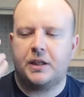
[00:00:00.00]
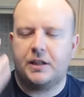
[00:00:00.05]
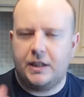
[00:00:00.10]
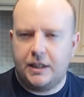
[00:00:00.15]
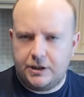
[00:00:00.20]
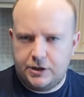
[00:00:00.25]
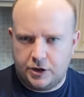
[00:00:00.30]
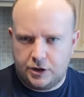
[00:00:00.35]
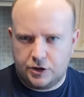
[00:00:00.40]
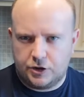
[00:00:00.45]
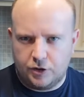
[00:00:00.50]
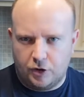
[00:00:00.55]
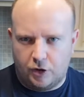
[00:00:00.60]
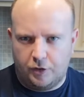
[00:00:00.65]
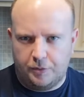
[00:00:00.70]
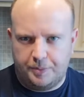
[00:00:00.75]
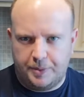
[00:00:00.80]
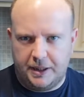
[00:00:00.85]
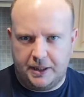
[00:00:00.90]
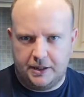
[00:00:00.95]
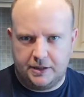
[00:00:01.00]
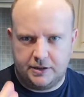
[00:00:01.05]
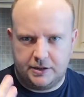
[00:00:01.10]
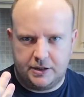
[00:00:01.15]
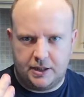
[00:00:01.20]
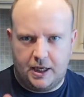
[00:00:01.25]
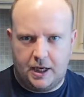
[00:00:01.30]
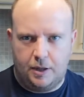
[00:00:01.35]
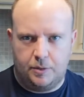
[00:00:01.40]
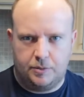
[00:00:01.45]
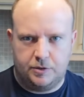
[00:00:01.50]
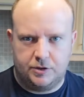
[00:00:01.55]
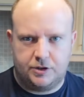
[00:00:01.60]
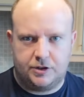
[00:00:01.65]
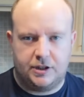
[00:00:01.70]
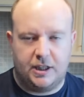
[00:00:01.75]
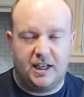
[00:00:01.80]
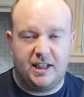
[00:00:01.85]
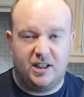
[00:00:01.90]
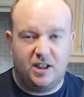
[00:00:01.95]
These are the sort of beers I would
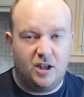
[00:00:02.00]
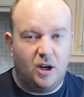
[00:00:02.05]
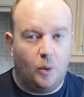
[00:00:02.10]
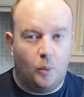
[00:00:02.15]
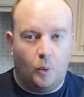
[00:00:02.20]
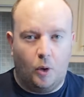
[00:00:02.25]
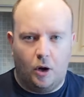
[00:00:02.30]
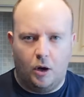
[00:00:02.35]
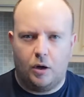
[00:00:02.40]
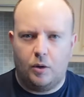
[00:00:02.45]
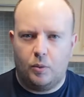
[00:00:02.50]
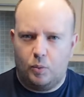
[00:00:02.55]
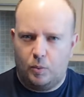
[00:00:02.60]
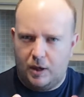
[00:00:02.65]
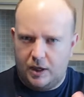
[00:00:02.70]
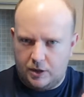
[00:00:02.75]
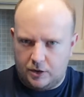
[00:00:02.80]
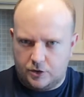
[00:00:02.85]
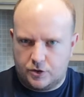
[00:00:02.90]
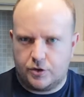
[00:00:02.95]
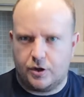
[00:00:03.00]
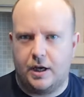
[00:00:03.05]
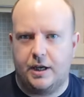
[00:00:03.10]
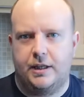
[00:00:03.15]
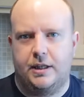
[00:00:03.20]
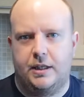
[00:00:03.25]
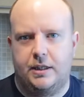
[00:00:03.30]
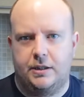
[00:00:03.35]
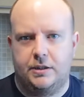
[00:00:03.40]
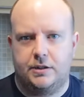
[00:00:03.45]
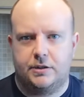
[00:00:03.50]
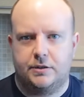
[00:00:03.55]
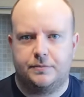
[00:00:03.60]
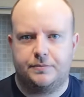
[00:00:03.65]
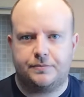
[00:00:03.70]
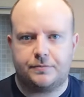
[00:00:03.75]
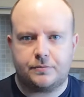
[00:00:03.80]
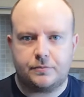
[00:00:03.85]
say, you know what, why not try these?